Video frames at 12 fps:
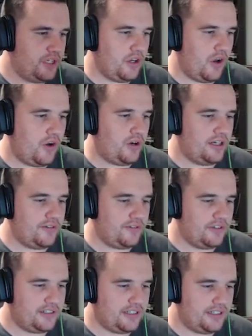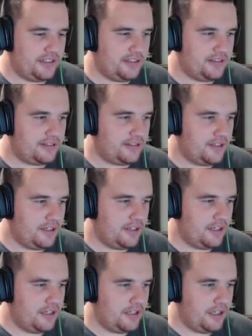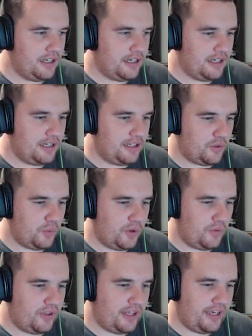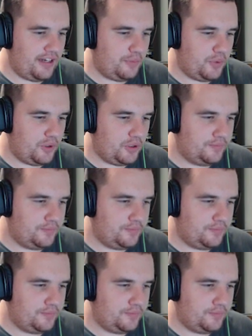only difference is the one with the ender pearl